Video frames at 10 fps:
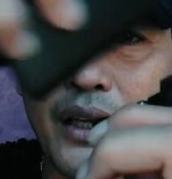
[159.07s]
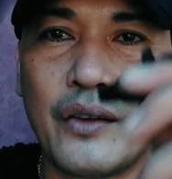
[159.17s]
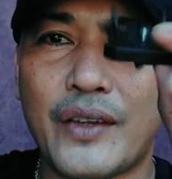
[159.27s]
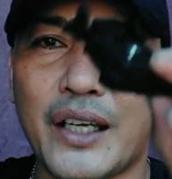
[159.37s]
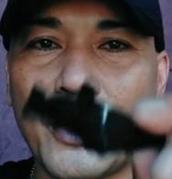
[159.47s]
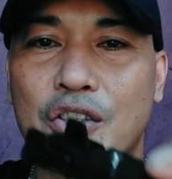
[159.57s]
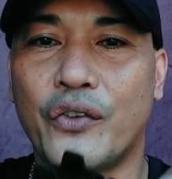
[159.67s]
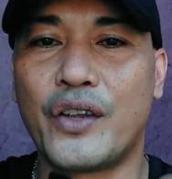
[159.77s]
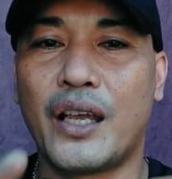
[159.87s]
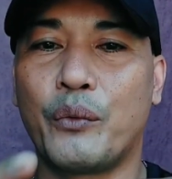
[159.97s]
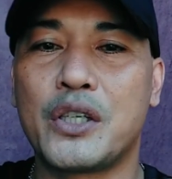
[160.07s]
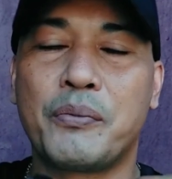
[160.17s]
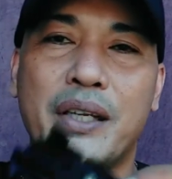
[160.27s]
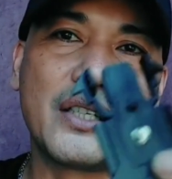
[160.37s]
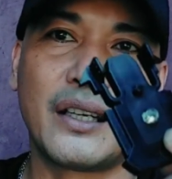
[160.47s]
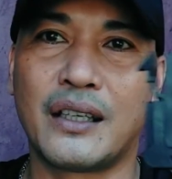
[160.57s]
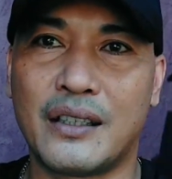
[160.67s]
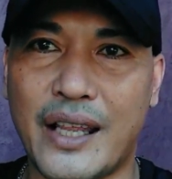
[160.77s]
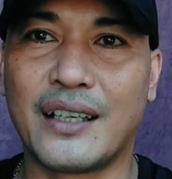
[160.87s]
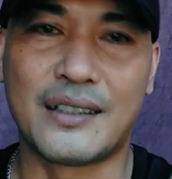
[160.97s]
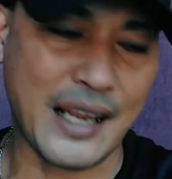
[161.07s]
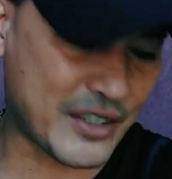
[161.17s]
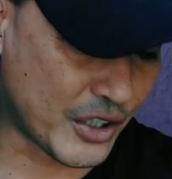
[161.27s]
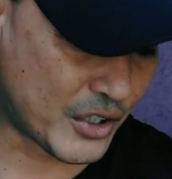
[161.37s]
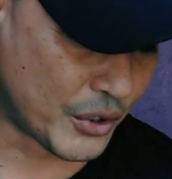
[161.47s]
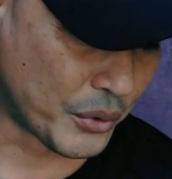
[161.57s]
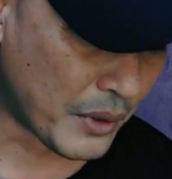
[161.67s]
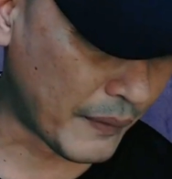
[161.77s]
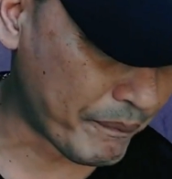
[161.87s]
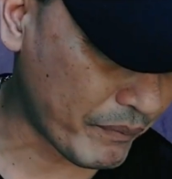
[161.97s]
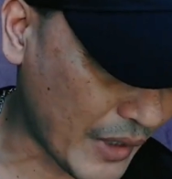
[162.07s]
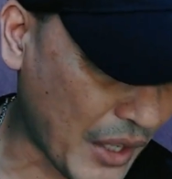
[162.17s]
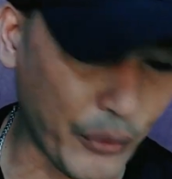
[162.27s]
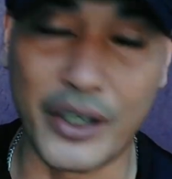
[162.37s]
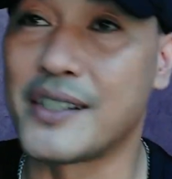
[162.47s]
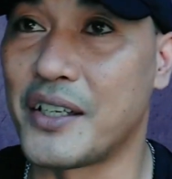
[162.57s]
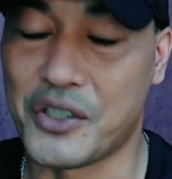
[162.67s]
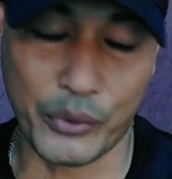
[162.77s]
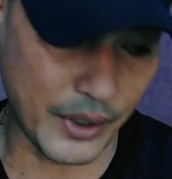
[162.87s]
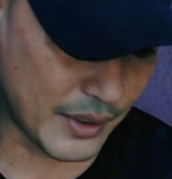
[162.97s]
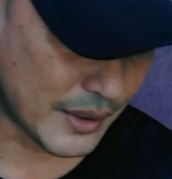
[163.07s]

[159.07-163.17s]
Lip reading: that goes on there, which means you can then attach it to other accessories,